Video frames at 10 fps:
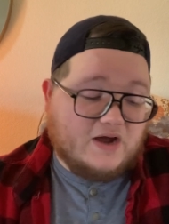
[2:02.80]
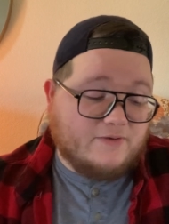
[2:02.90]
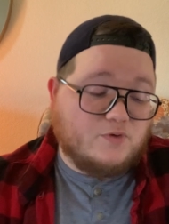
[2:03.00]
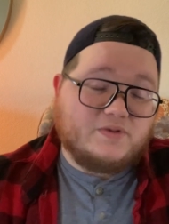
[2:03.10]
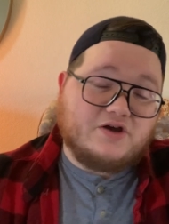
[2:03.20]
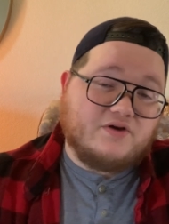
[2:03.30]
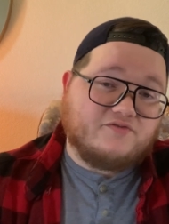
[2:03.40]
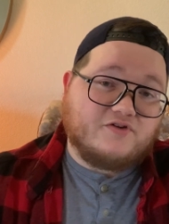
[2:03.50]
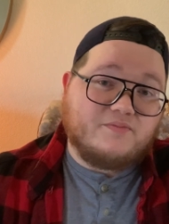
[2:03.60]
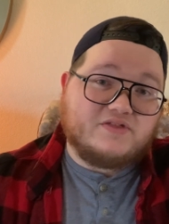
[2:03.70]
I will be going
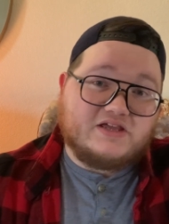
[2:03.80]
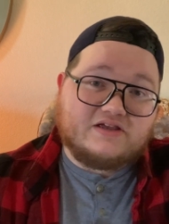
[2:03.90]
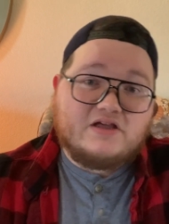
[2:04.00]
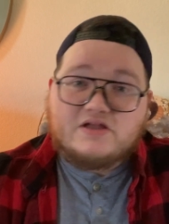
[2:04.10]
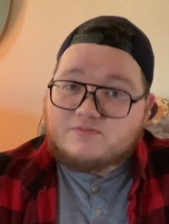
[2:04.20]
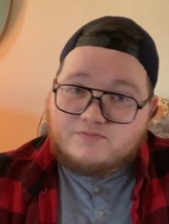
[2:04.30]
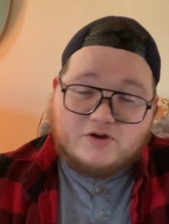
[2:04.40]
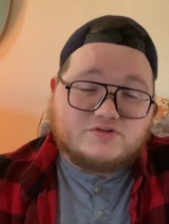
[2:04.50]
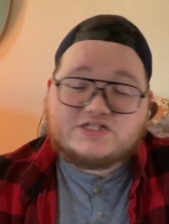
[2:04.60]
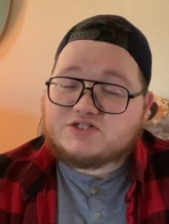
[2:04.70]
from the
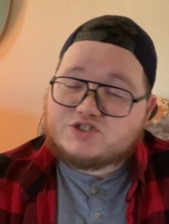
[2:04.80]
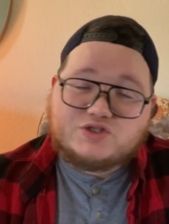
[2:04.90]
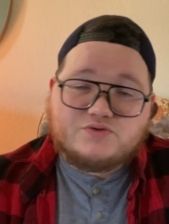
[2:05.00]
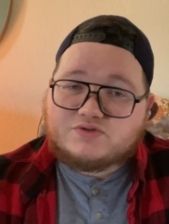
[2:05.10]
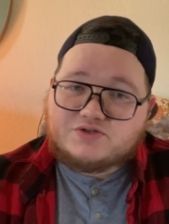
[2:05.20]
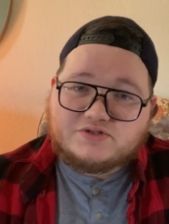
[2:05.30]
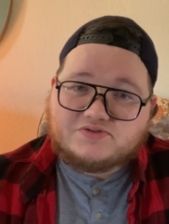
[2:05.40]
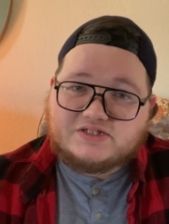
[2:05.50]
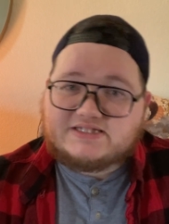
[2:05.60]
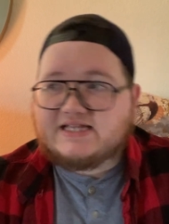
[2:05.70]
most soon to its
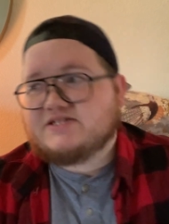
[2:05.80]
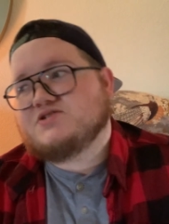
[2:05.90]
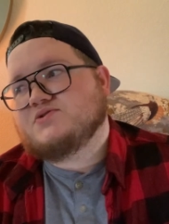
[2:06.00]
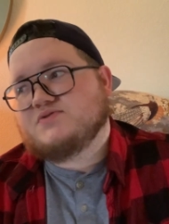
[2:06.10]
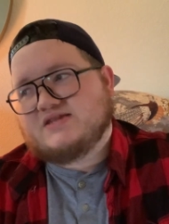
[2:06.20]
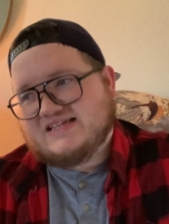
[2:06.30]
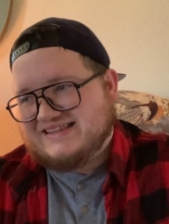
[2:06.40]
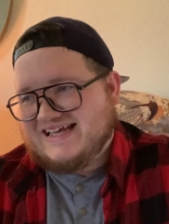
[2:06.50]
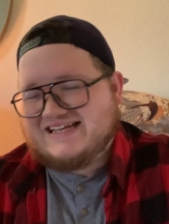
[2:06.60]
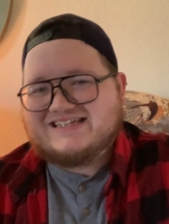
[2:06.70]
release date to the
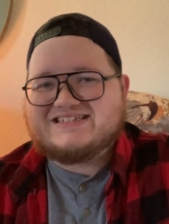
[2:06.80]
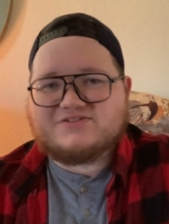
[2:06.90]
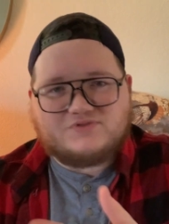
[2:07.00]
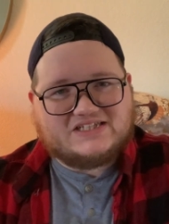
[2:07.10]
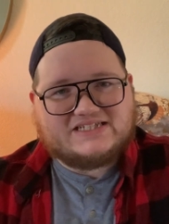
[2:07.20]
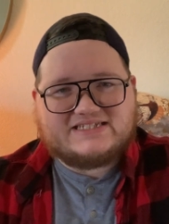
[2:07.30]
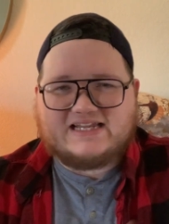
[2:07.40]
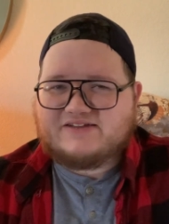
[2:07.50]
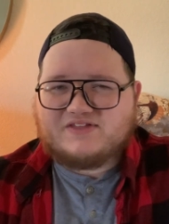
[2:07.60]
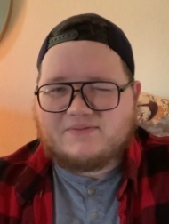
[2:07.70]
latest release
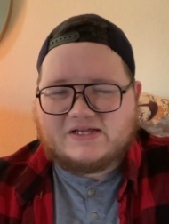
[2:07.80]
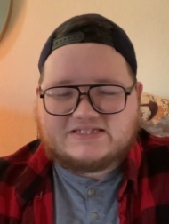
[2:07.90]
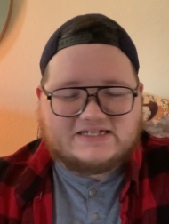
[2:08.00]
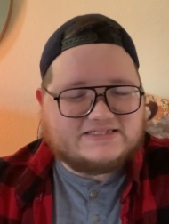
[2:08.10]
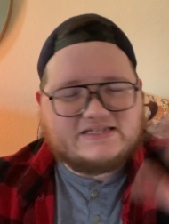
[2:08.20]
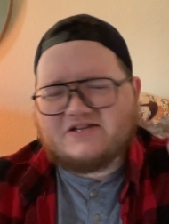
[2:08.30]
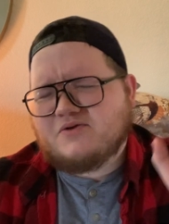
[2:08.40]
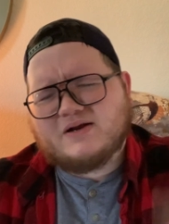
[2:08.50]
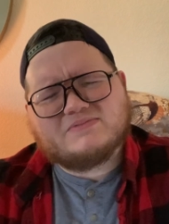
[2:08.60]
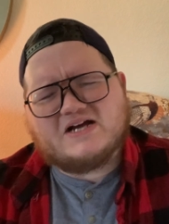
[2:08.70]
date, if that makes any sense. You
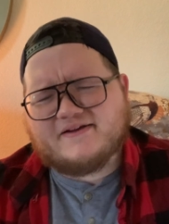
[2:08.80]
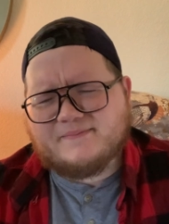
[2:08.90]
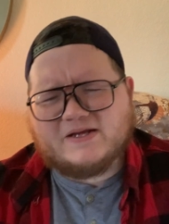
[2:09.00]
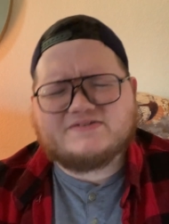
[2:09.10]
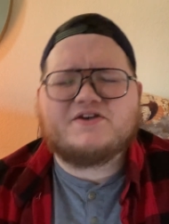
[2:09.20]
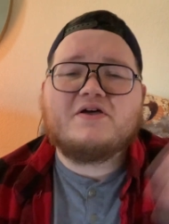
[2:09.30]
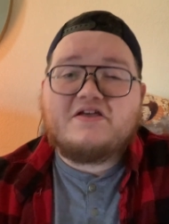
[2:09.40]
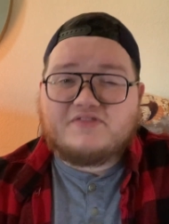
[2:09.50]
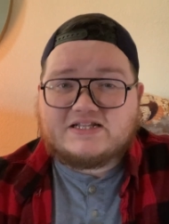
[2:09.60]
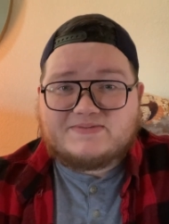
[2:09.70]
know what I'm talking about. So
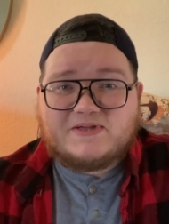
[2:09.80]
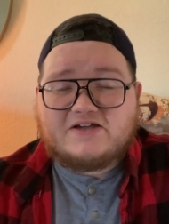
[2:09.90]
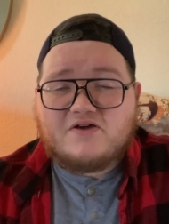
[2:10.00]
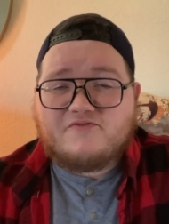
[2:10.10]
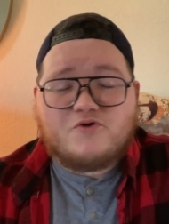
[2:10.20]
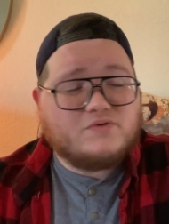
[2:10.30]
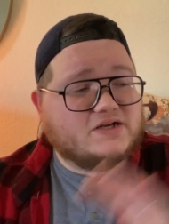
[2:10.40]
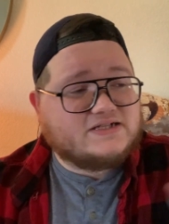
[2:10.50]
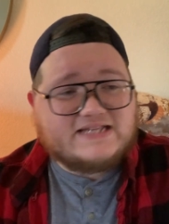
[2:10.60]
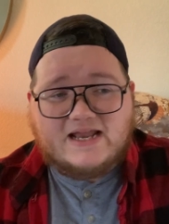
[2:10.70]
that's the plan going
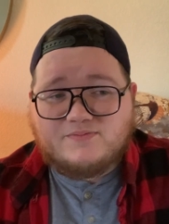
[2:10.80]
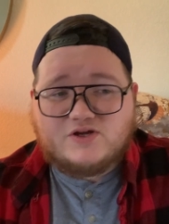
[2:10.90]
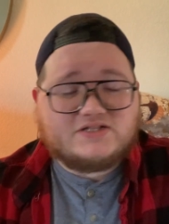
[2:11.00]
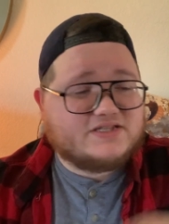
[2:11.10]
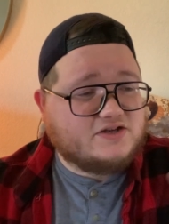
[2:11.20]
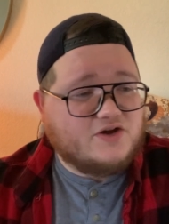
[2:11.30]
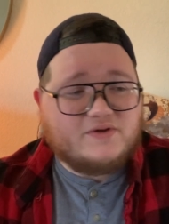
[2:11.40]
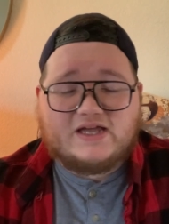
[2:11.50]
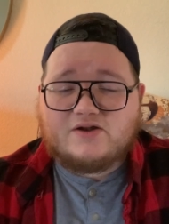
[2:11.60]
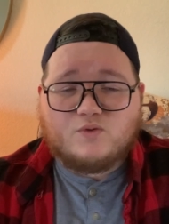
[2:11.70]
forward, 10 books
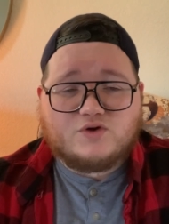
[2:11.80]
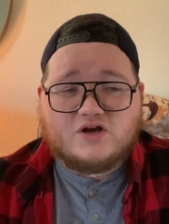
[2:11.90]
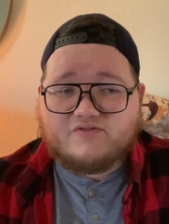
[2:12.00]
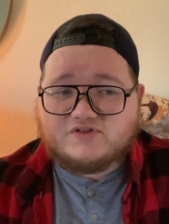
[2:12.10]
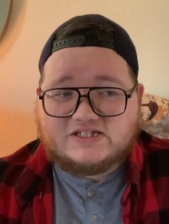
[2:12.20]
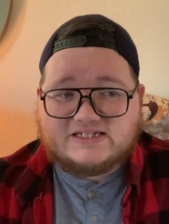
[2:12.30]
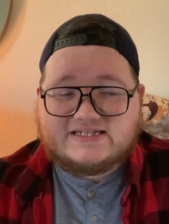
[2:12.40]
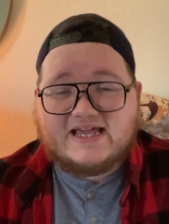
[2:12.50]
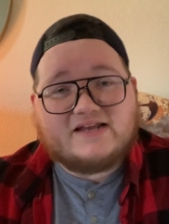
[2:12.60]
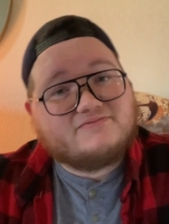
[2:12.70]
going in order of release
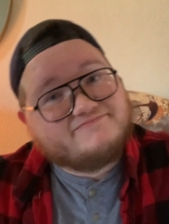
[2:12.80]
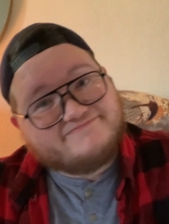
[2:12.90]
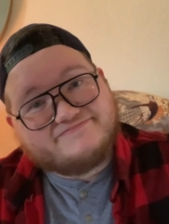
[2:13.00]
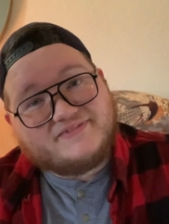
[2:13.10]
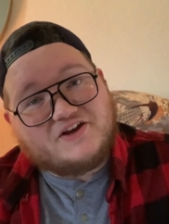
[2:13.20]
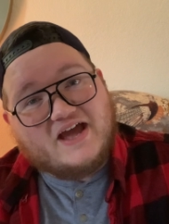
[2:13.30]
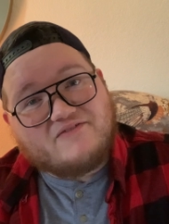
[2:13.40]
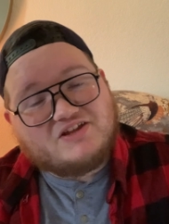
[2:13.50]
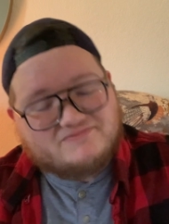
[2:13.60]
date. There you have it.